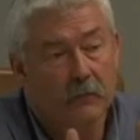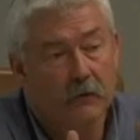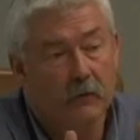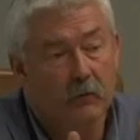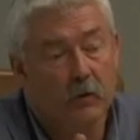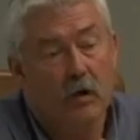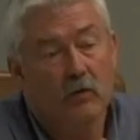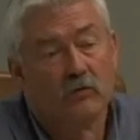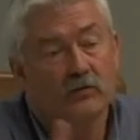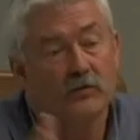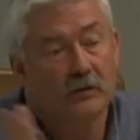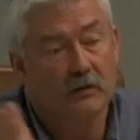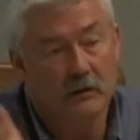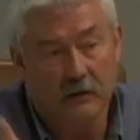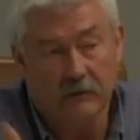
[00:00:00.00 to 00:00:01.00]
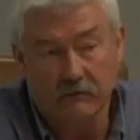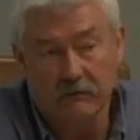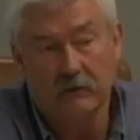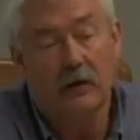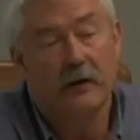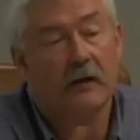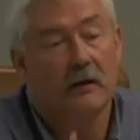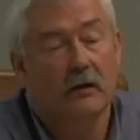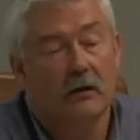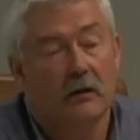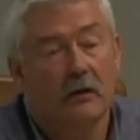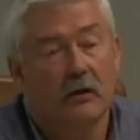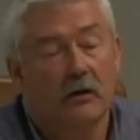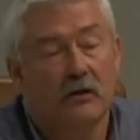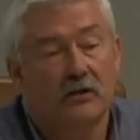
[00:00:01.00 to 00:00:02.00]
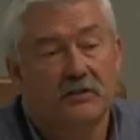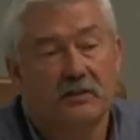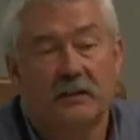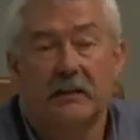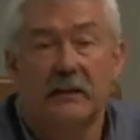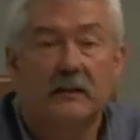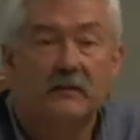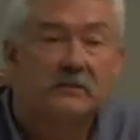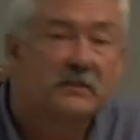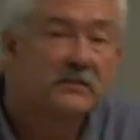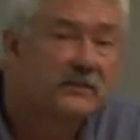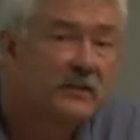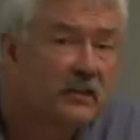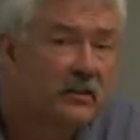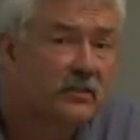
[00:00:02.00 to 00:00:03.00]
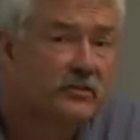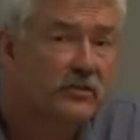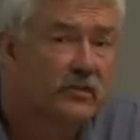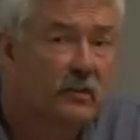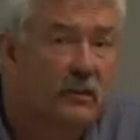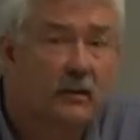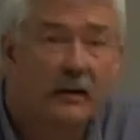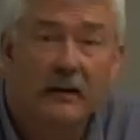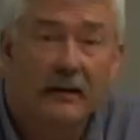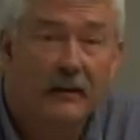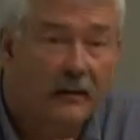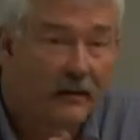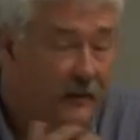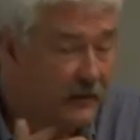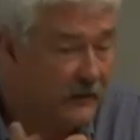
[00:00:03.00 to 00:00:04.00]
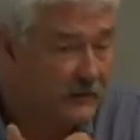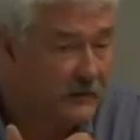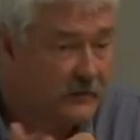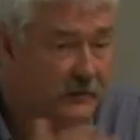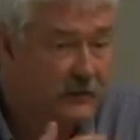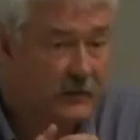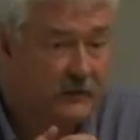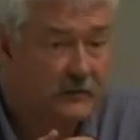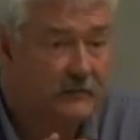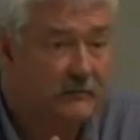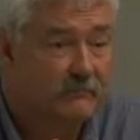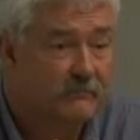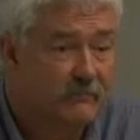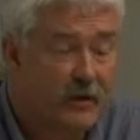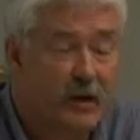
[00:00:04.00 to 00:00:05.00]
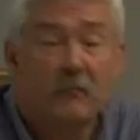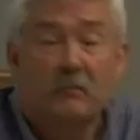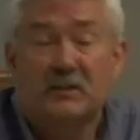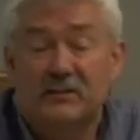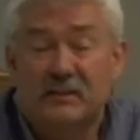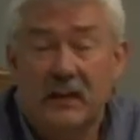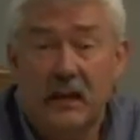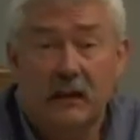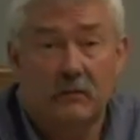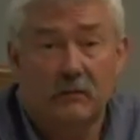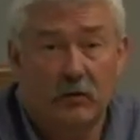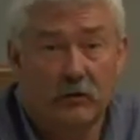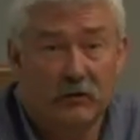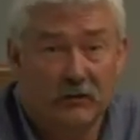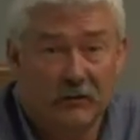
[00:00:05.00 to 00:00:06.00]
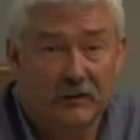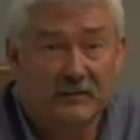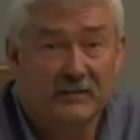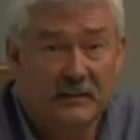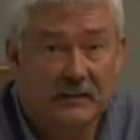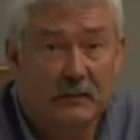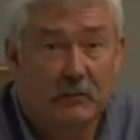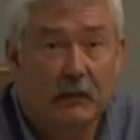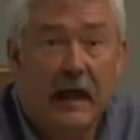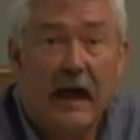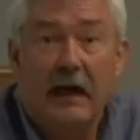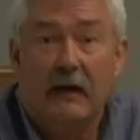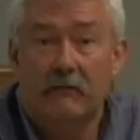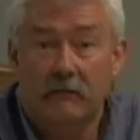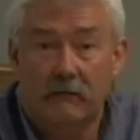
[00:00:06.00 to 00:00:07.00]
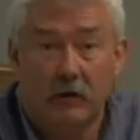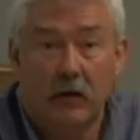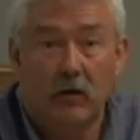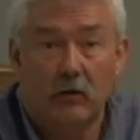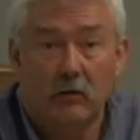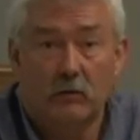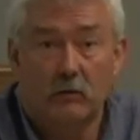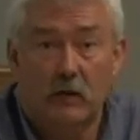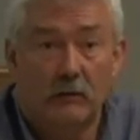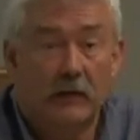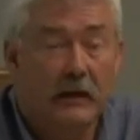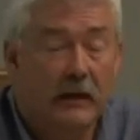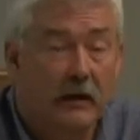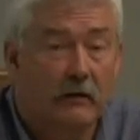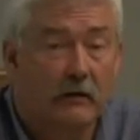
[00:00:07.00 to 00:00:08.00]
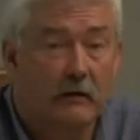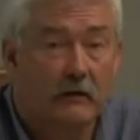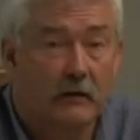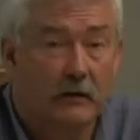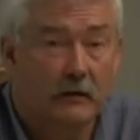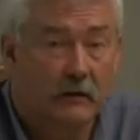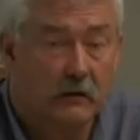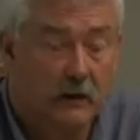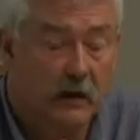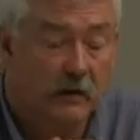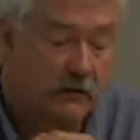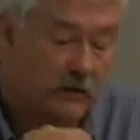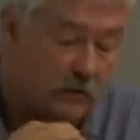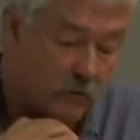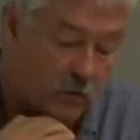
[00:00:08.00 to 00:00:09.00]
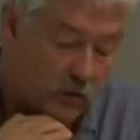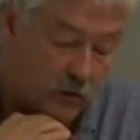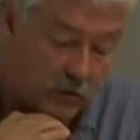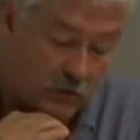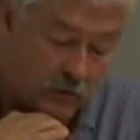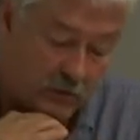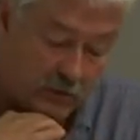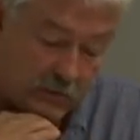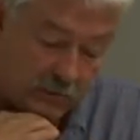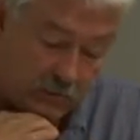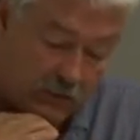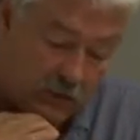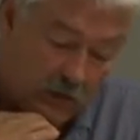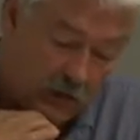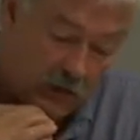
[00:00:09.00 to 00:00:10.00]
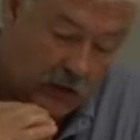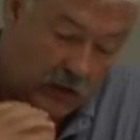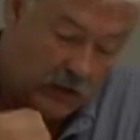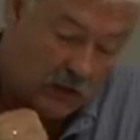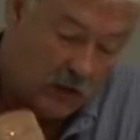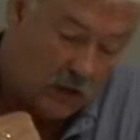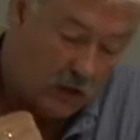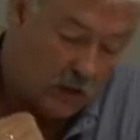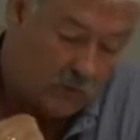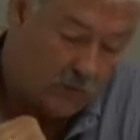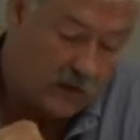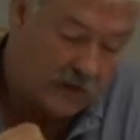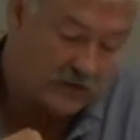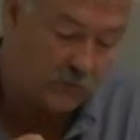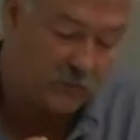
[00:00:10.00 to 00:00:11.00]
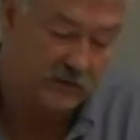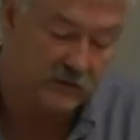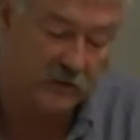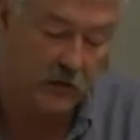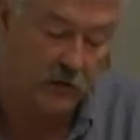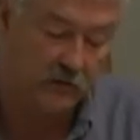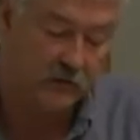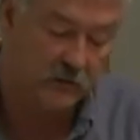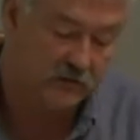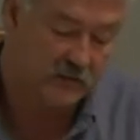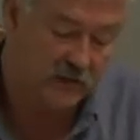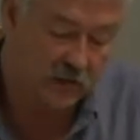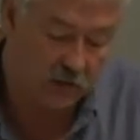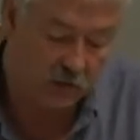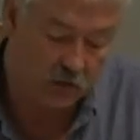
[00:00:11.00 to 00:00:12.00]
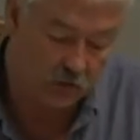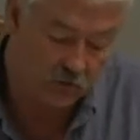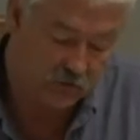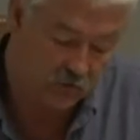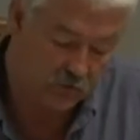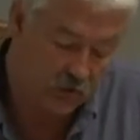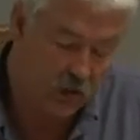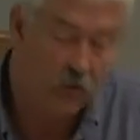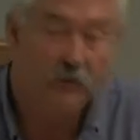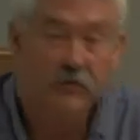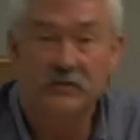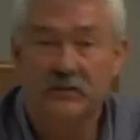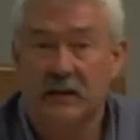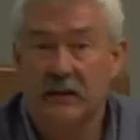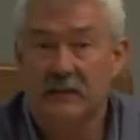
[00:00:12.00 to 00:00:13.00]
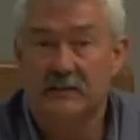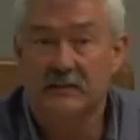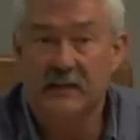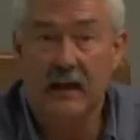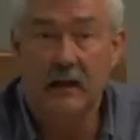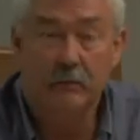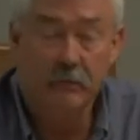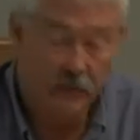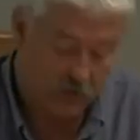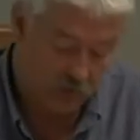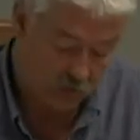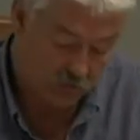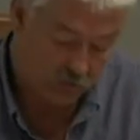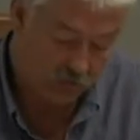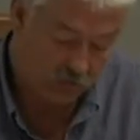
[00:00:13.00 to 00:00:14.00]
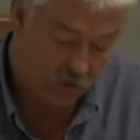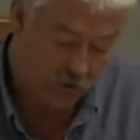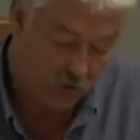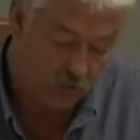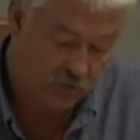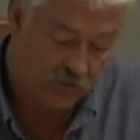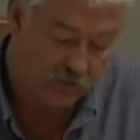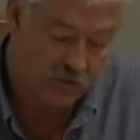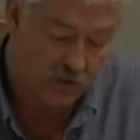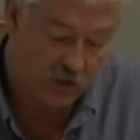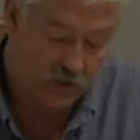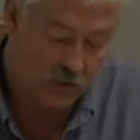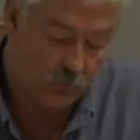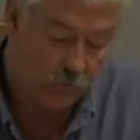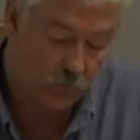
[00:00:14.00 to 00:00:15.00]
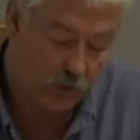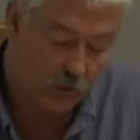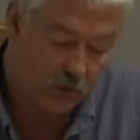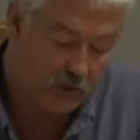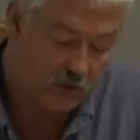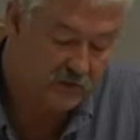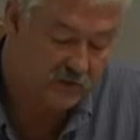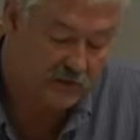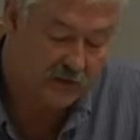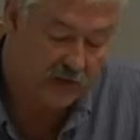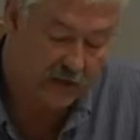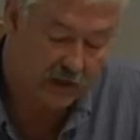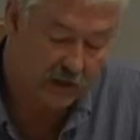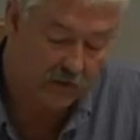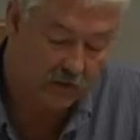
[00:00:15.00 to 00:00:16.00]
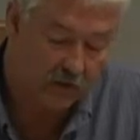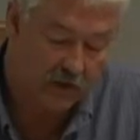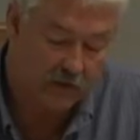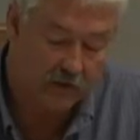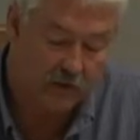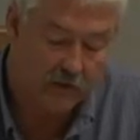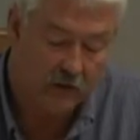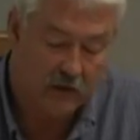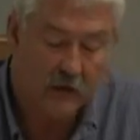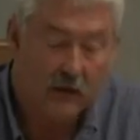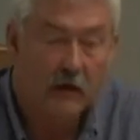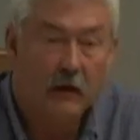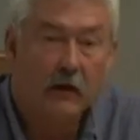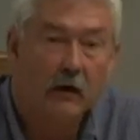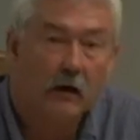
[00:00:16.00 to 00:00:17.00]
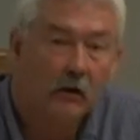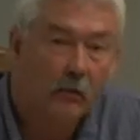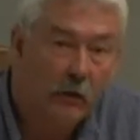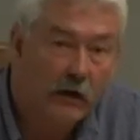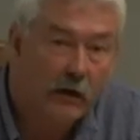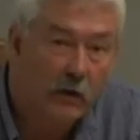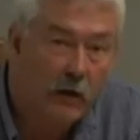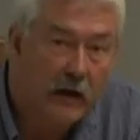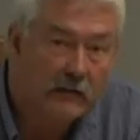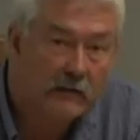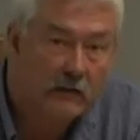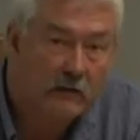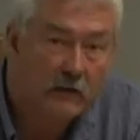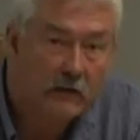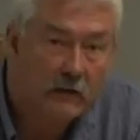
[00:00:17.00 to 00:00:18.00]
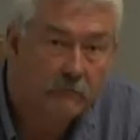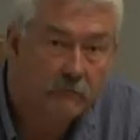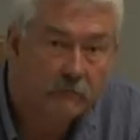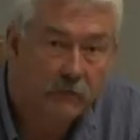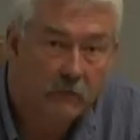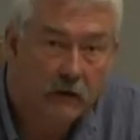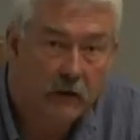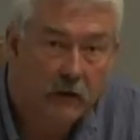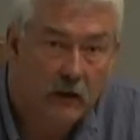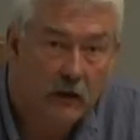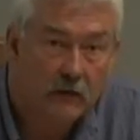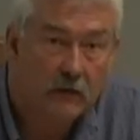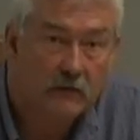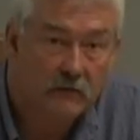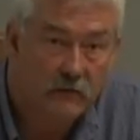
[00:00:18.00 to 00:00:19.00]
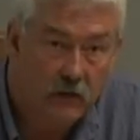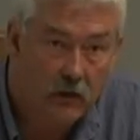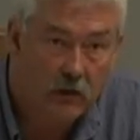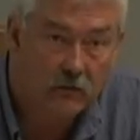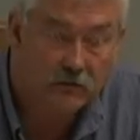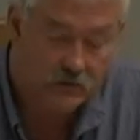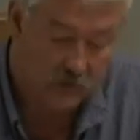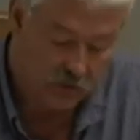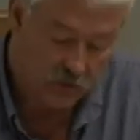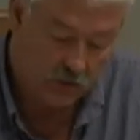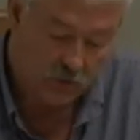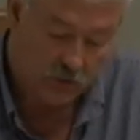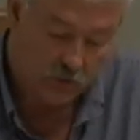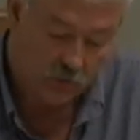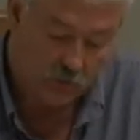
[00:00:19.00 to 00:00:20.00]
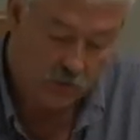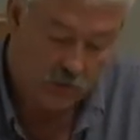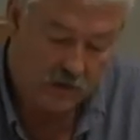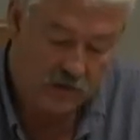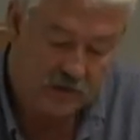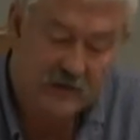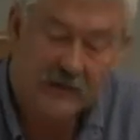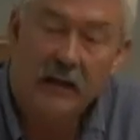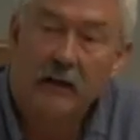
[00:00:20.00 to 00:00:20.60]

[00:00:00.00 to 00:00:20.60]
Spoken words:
erosion and flooding occurs, it leaves a signature. It's unmistakable. You can see the black flow coming out of the burn area. As a result of seeing those flows and sampling those flows, we're going to see elevated radioactivity in those flows. We're going to see